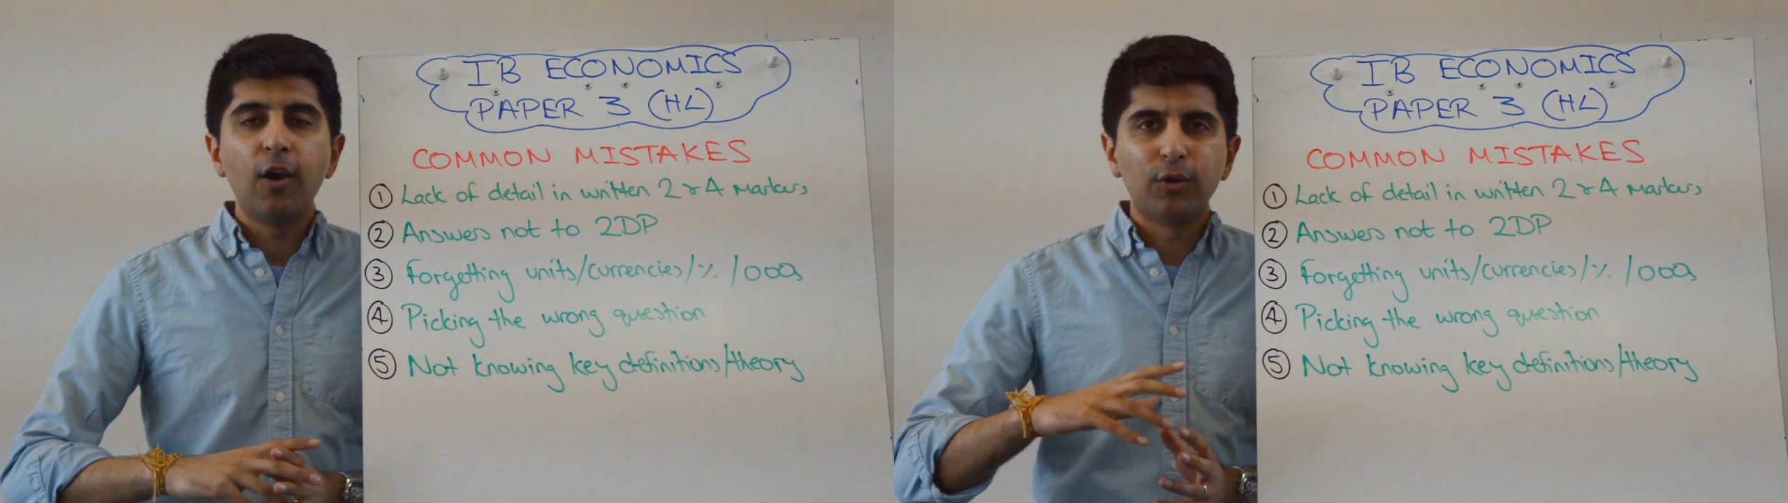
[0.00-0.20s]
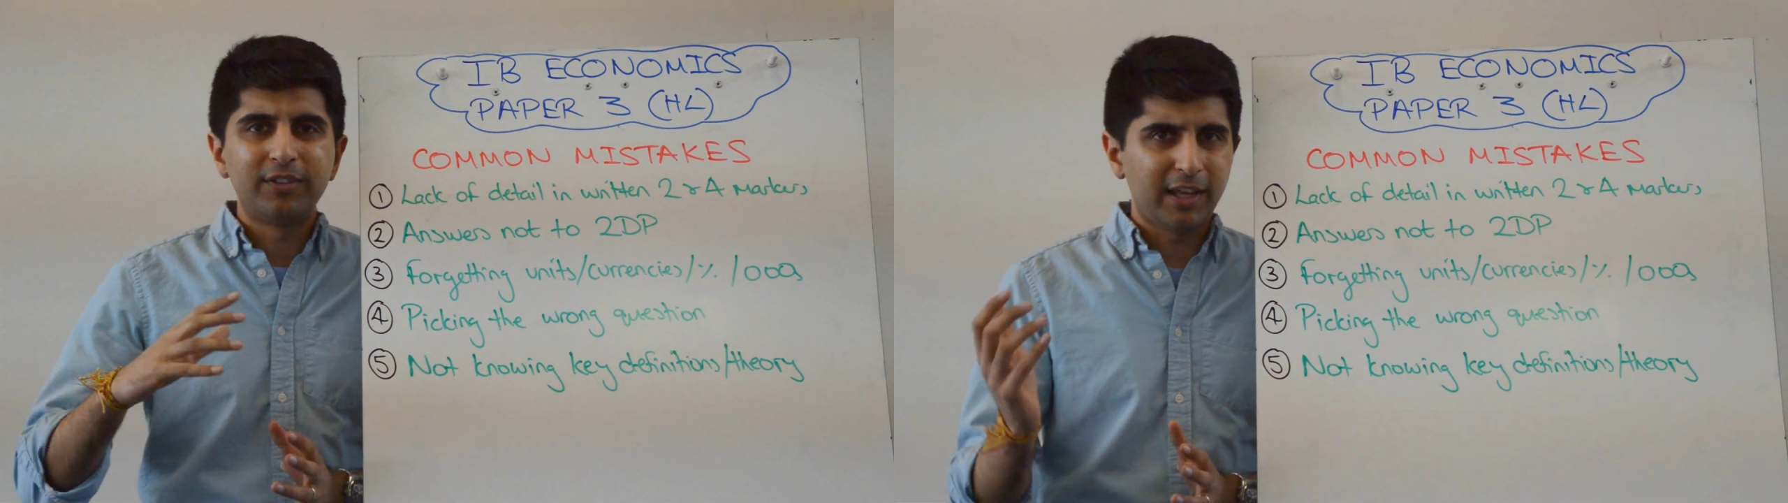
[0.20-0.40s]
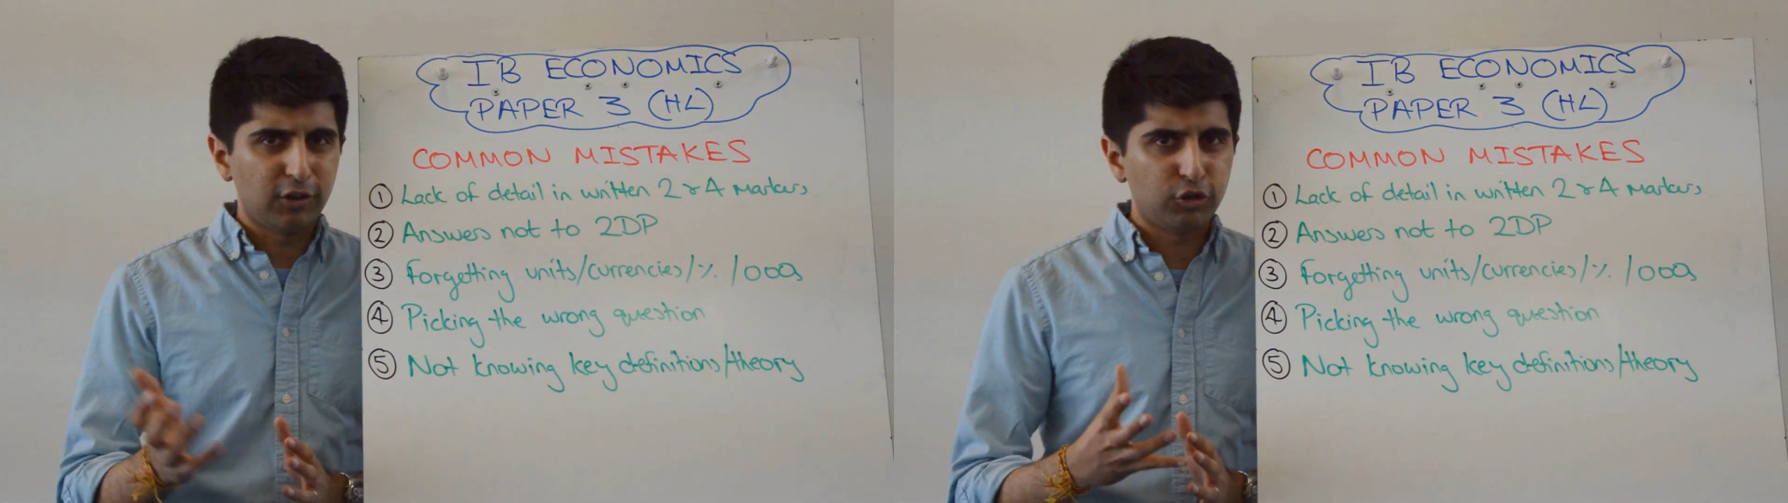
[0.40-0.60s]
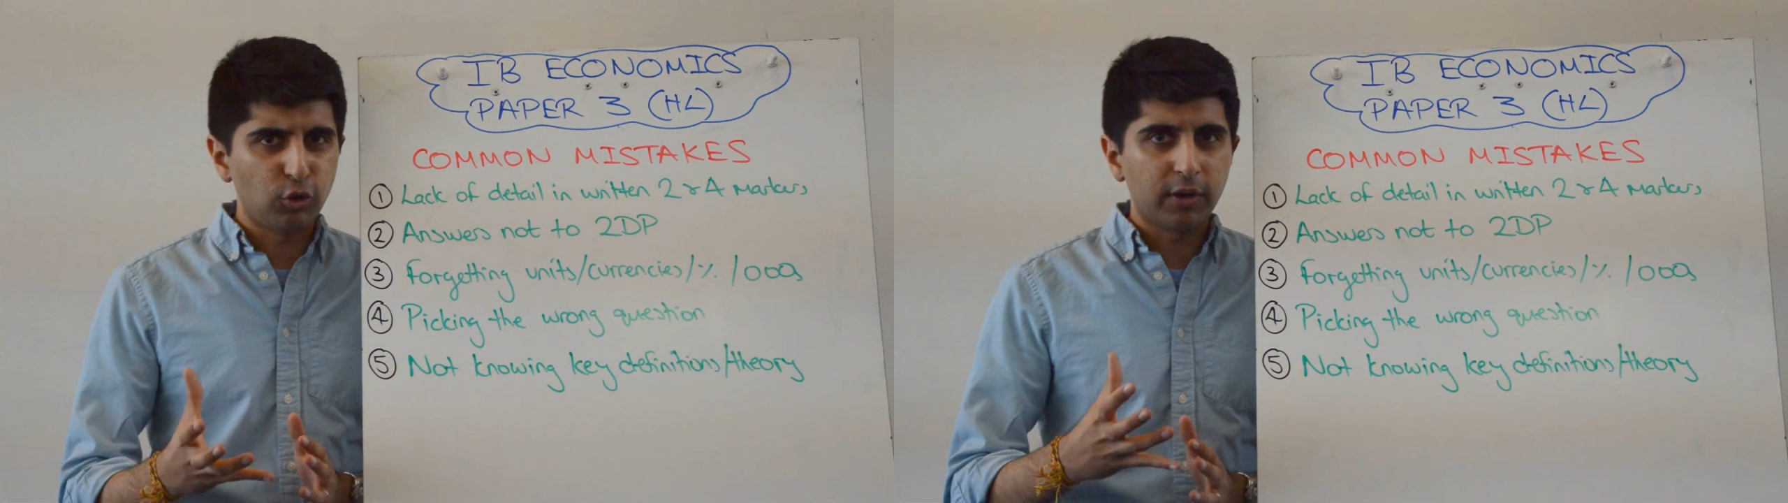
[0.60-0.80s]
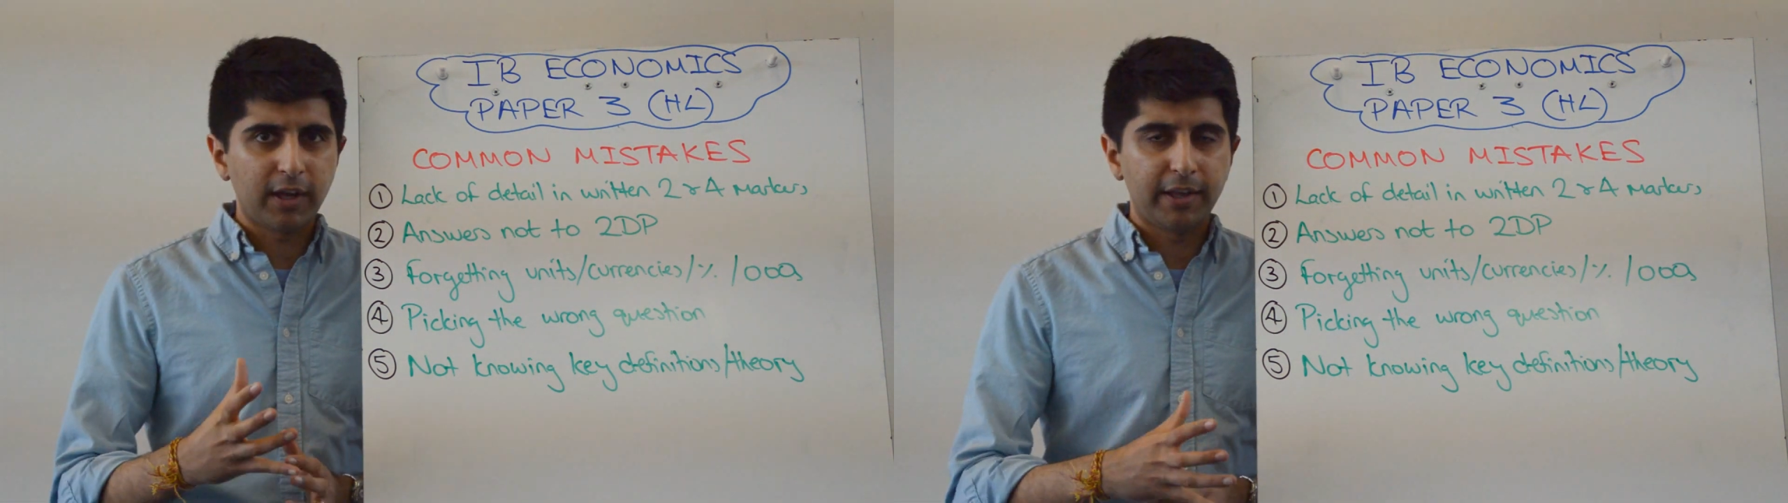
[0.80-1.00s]
or take
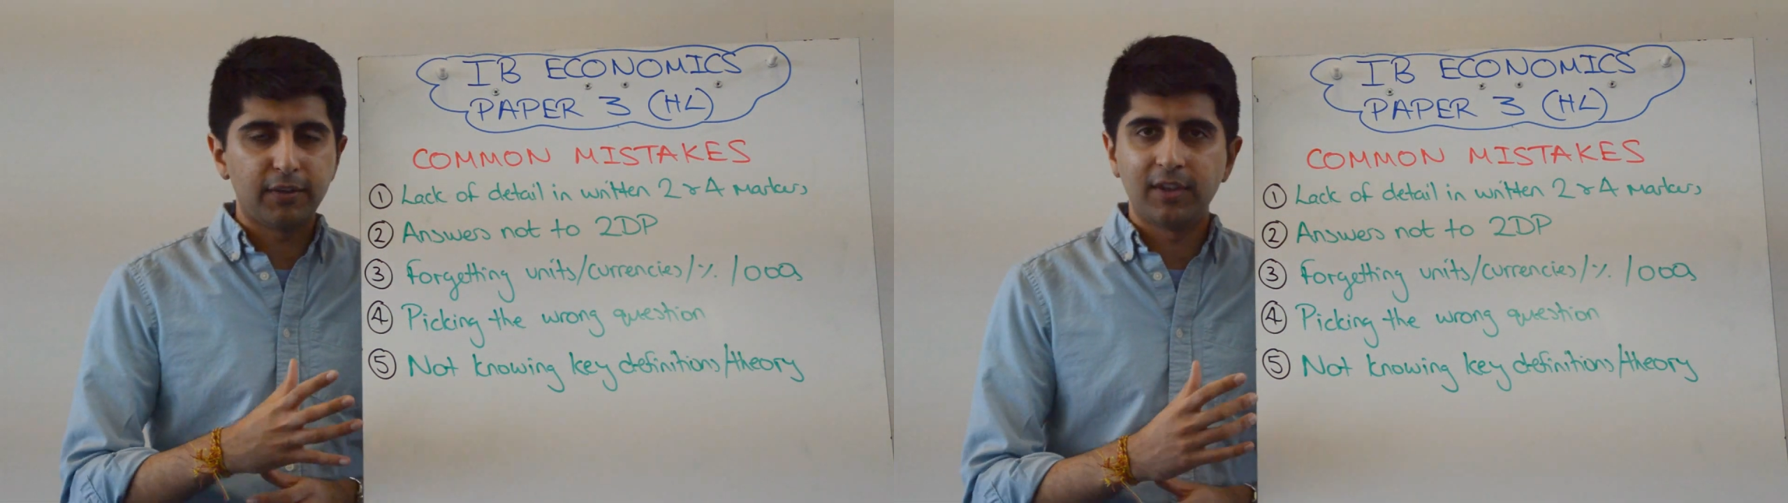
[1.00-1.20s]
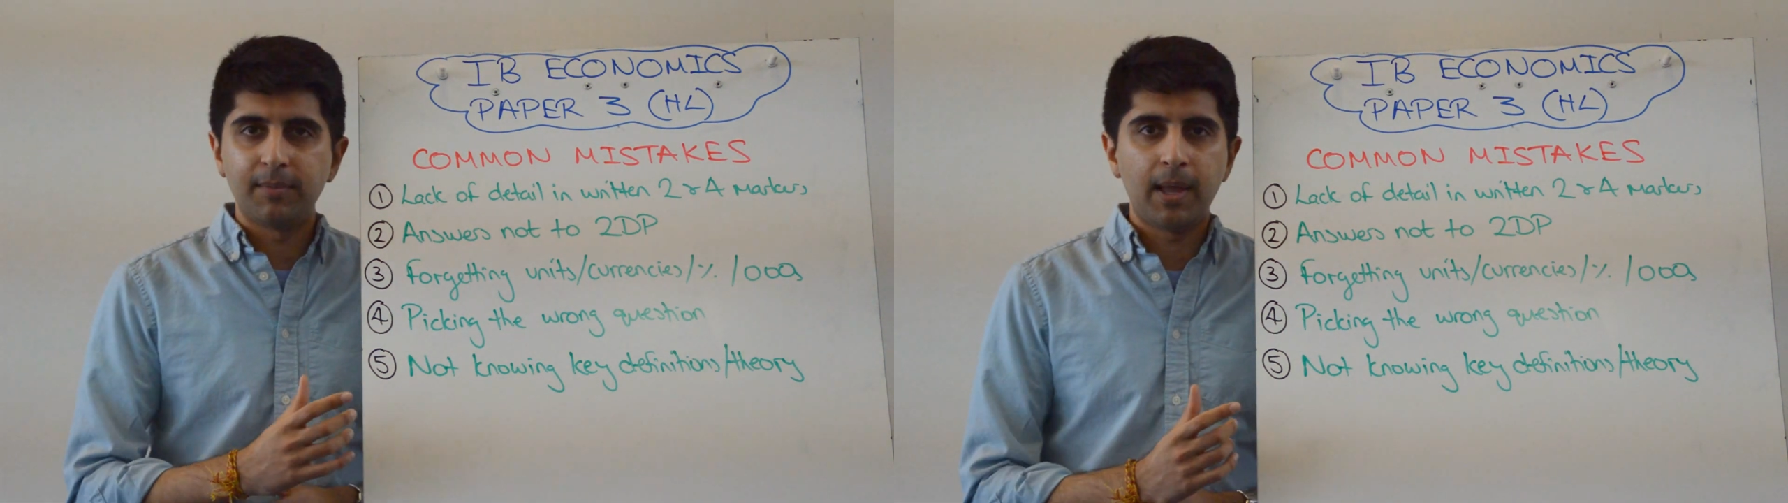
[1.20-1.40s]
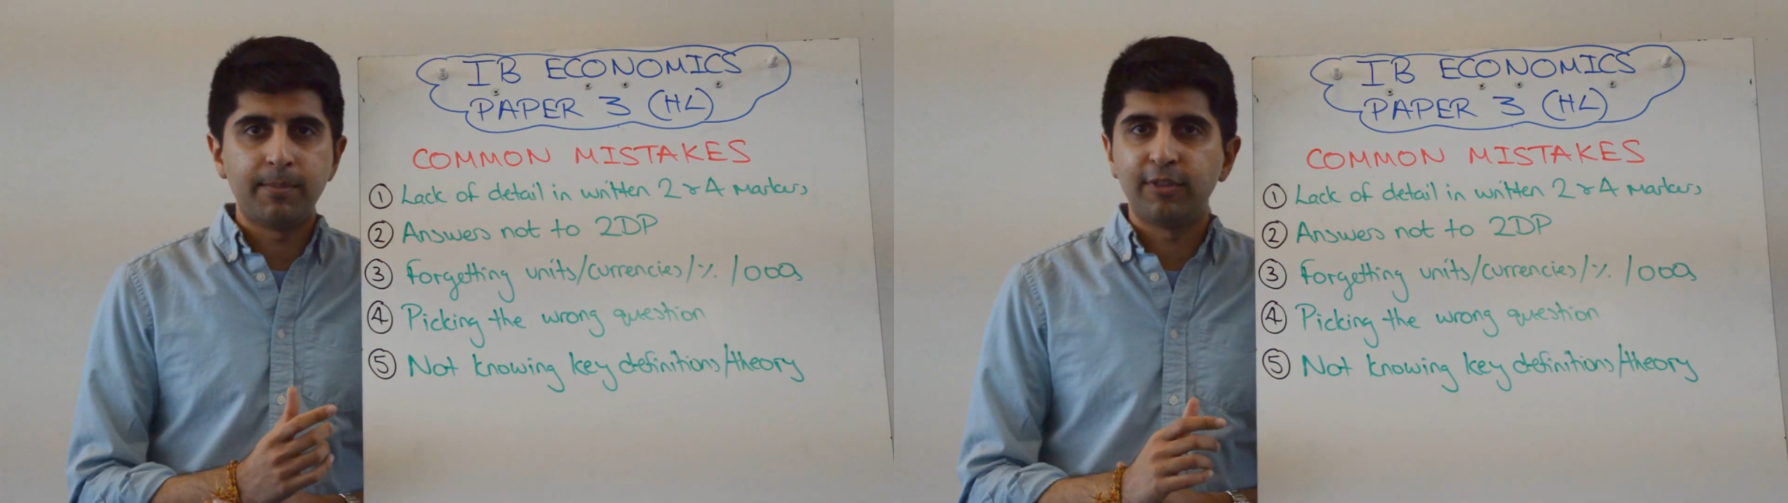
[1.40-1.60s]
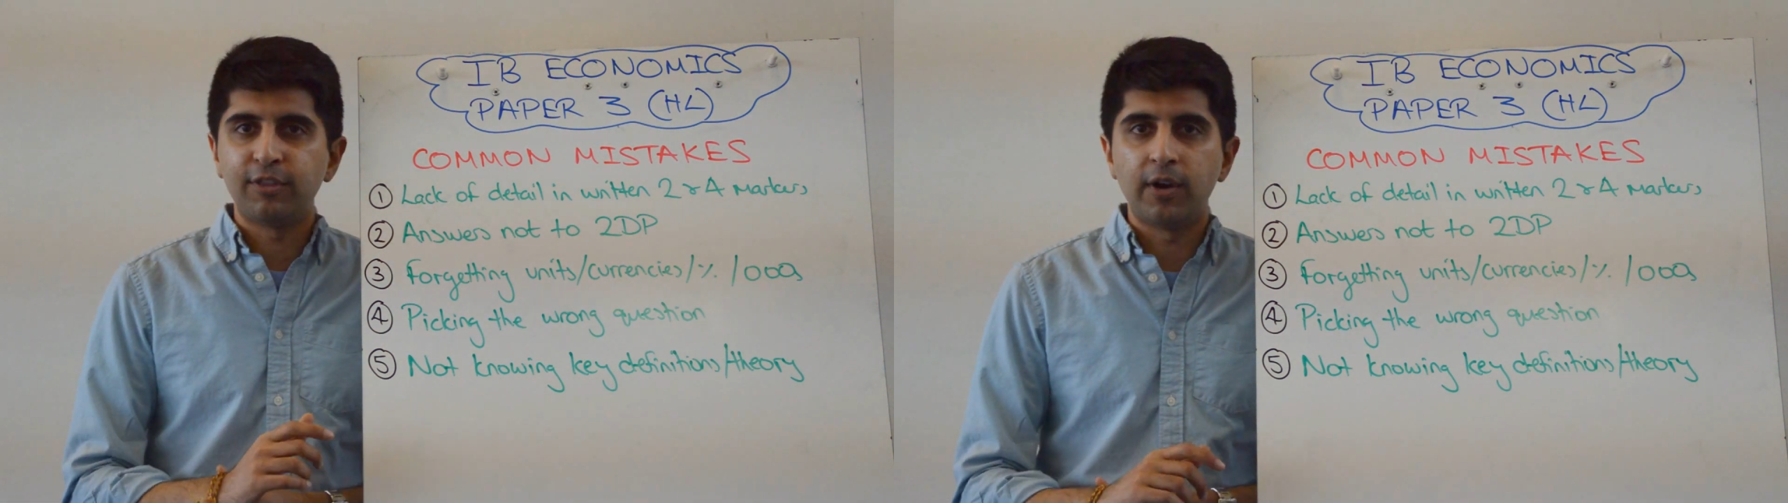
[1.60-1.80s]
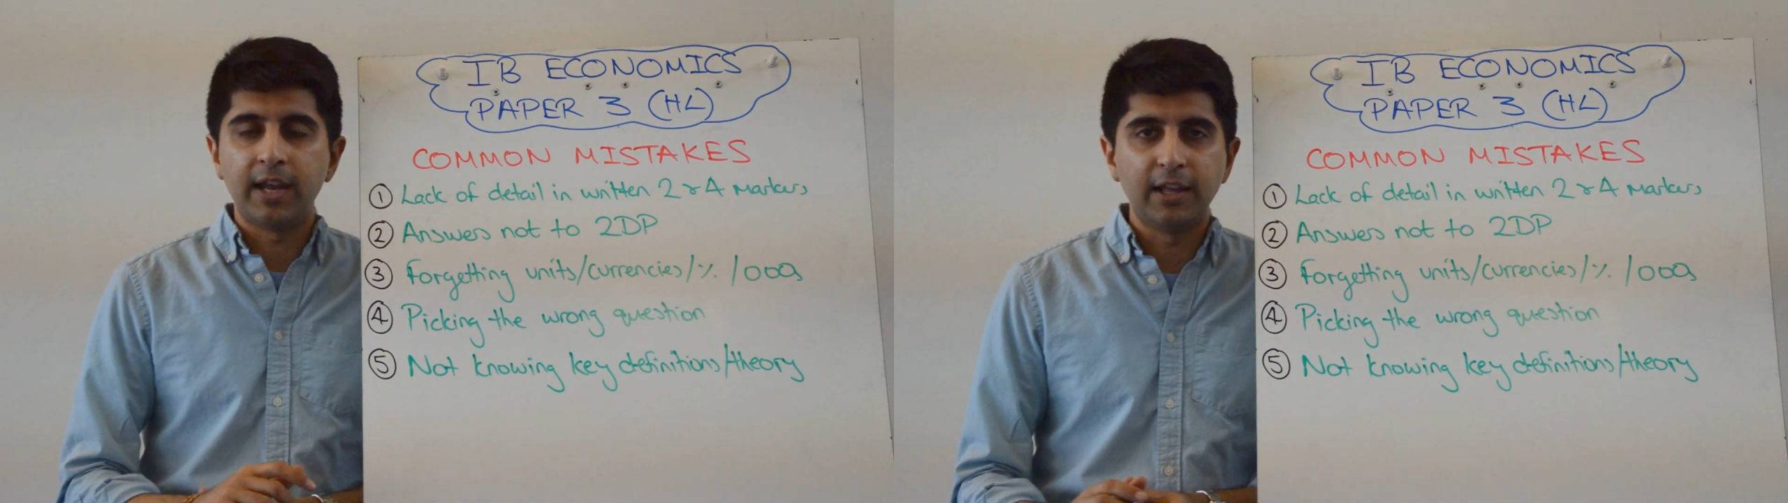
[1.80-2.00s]
shortcuts for the paper three.